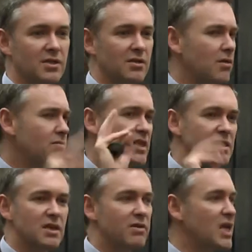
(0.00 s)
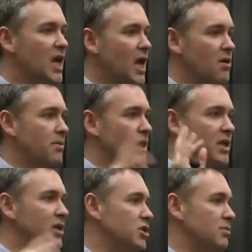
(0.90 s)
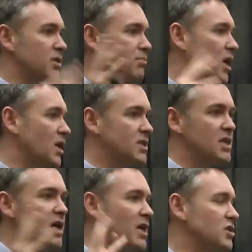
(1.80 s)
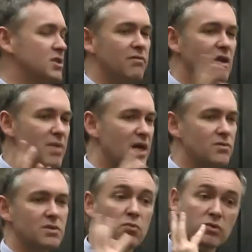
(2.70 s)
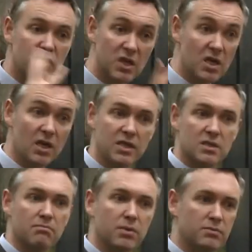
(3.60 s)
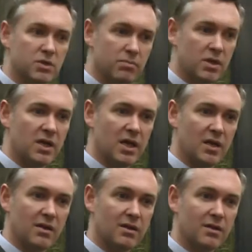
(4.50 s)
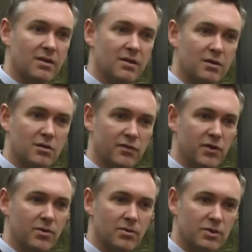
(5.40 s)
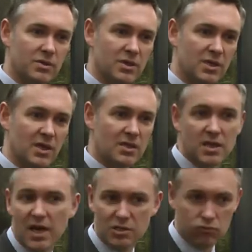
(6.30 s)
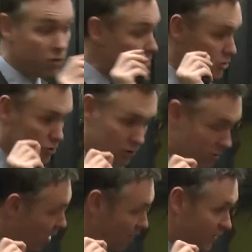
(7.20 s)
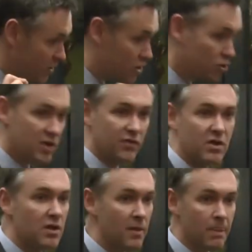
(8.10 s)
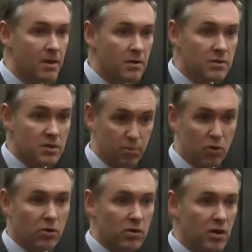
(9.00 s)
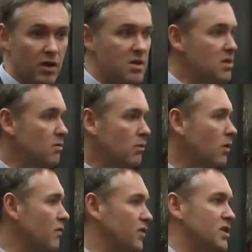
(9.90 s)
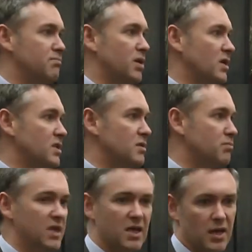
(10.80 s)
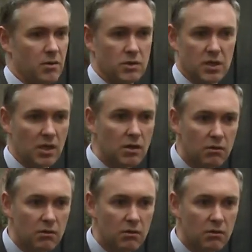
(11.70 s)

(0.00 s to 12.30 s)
You don't necessarily care about the leadership of the party, the elections don't really matter, it's more signalling to Berlin your views. And so that's what often has driven support. I mean, all of these parties are pretty chaotic.